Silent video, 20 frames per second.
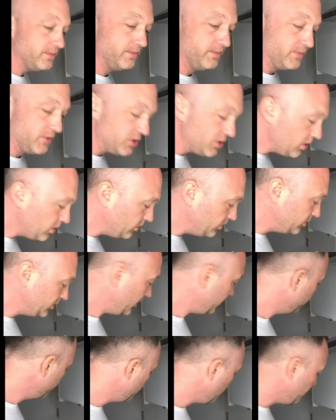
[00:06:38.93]
soldier,
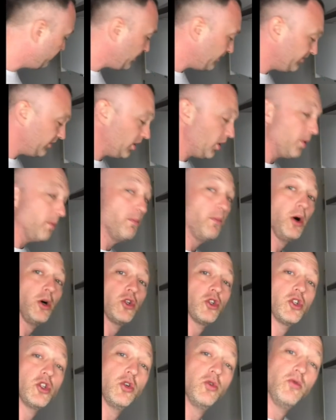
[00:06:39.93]
no, buffalo
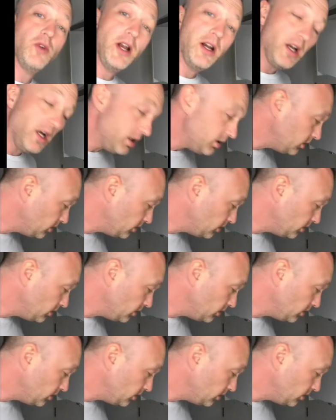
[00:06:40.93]
mozzarella.